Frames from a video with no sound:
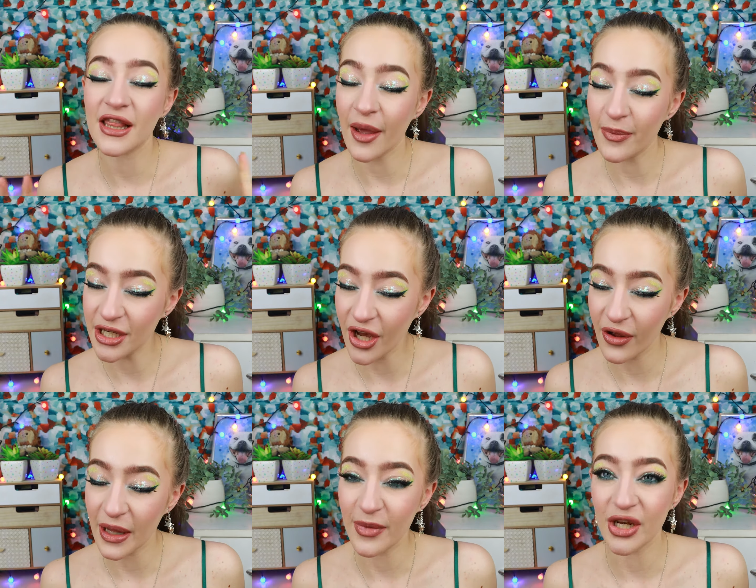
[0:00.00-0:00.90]
Let me
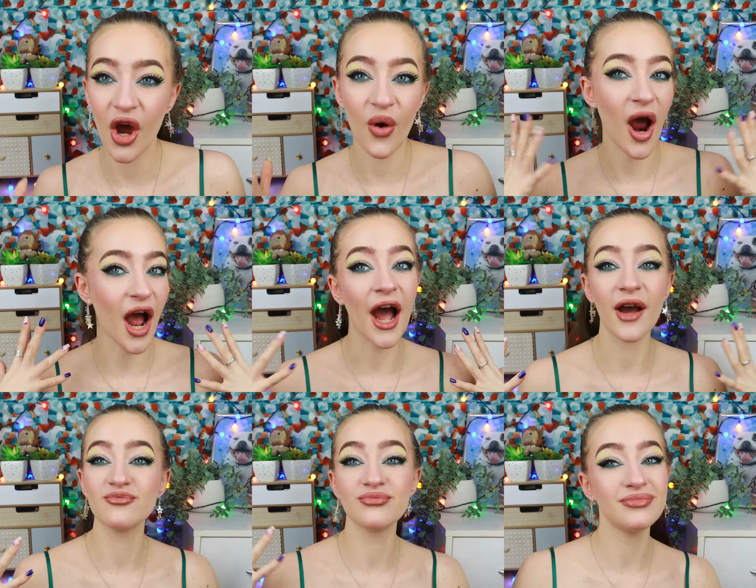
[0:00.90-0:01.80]
know, let me know. I,
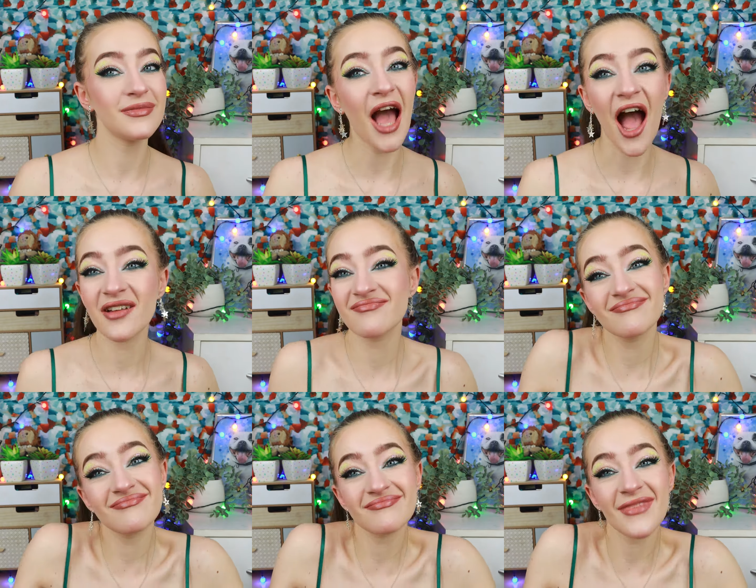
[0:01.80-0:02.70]
mm, I,
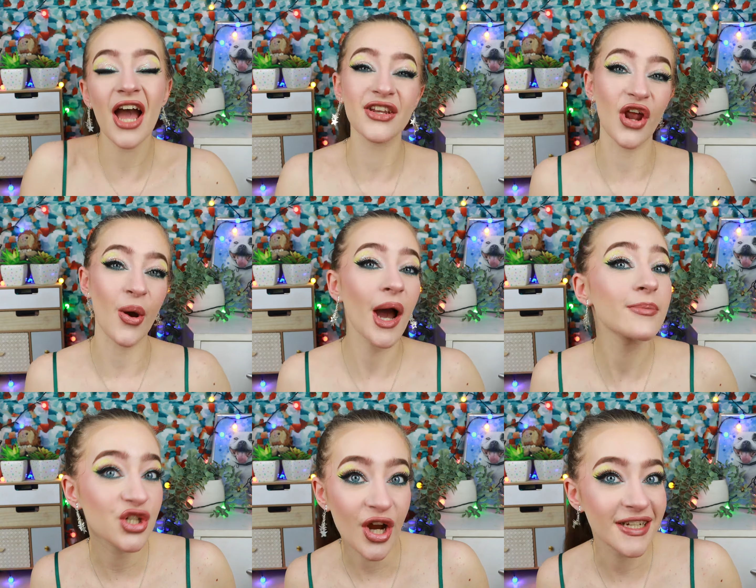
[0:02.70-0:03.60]
mm, I don't know.
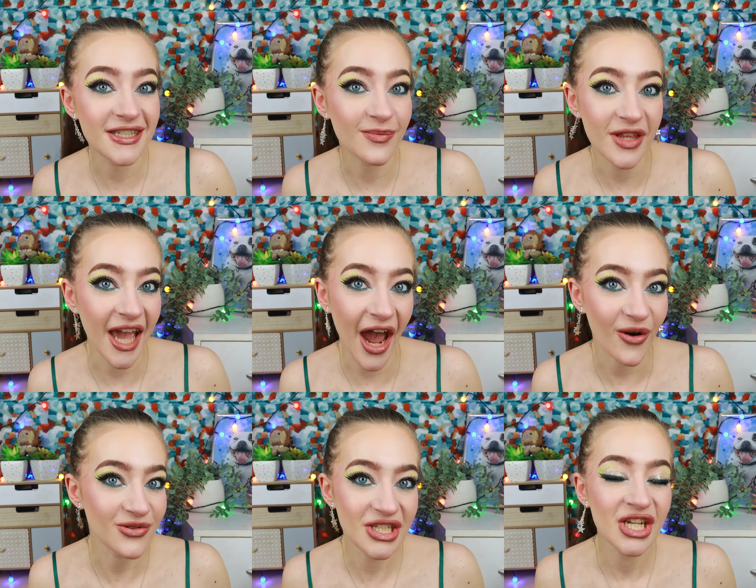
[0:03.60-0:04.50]
I'm trying something
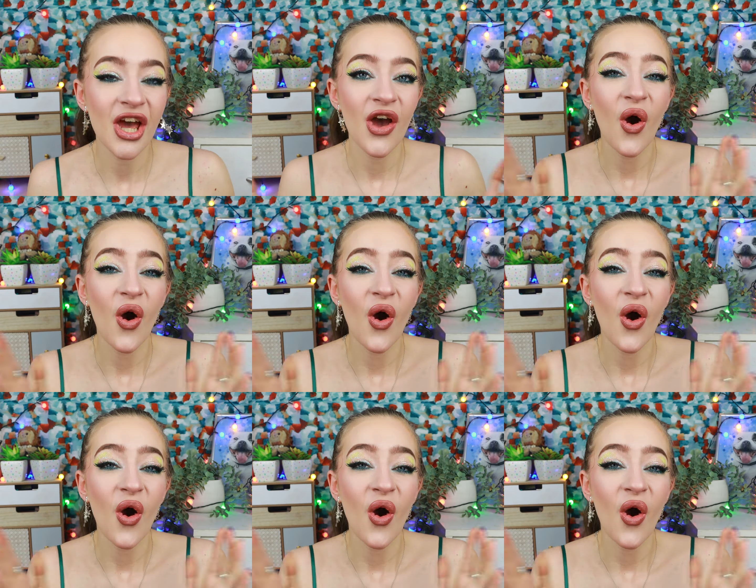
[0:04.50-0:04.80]
out.